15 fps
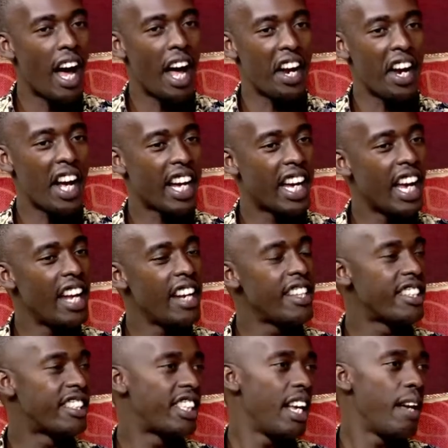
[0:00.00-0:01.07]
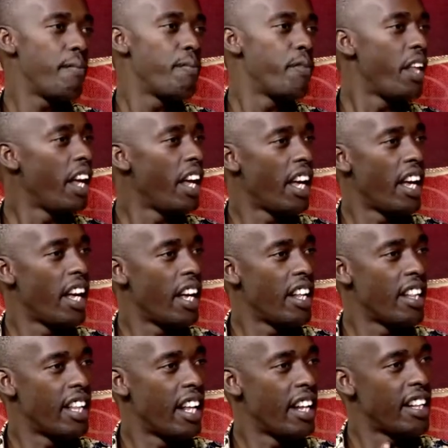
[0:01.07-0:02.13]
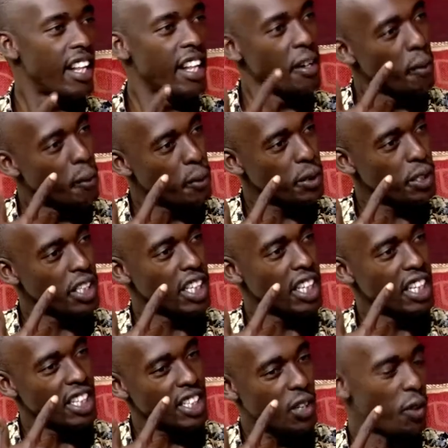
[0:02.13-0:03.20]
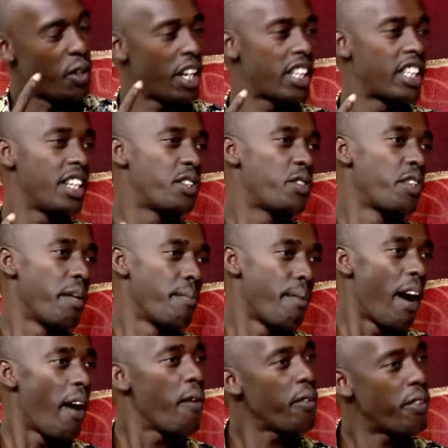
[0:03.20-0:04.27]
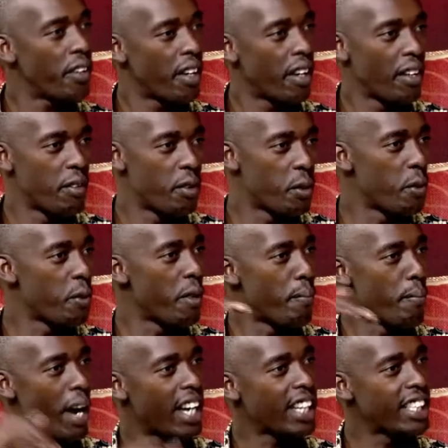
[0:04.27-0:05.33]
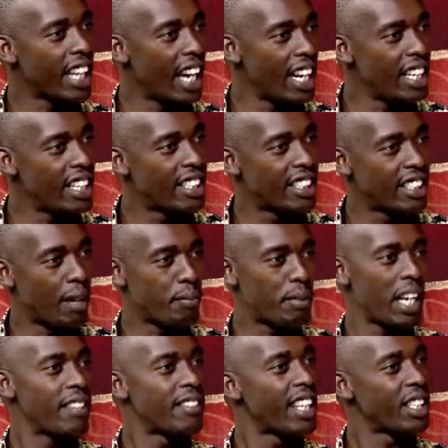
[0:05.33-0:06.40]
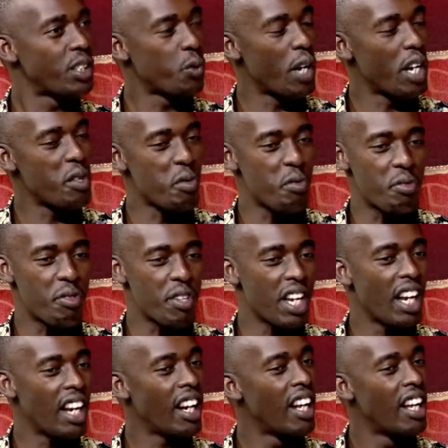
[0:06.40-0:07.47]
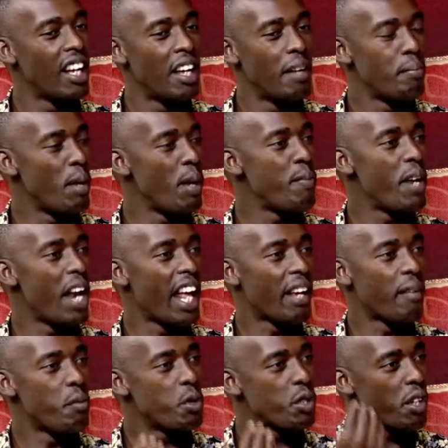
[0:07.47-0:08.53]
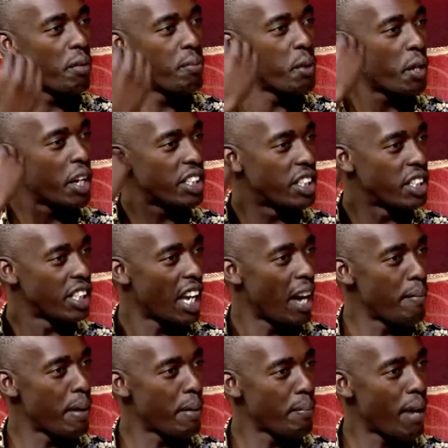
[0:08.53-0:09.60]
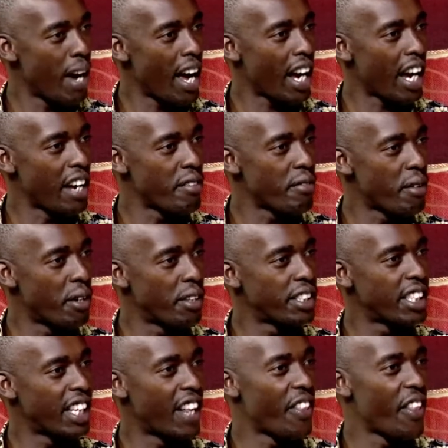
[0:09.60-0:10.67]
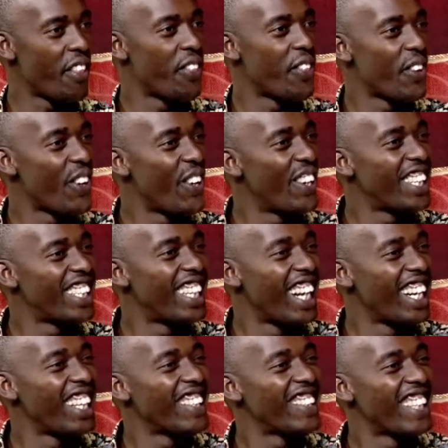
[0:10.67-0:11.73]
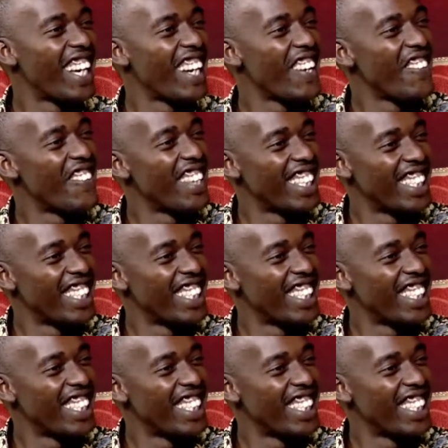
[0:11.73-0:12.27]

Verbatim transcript: And again, the same. The nose is connected to the mouth through the backside. Sometimes that's when you feel maybe like mucus is coming back and falls at the throat. There's like a noise,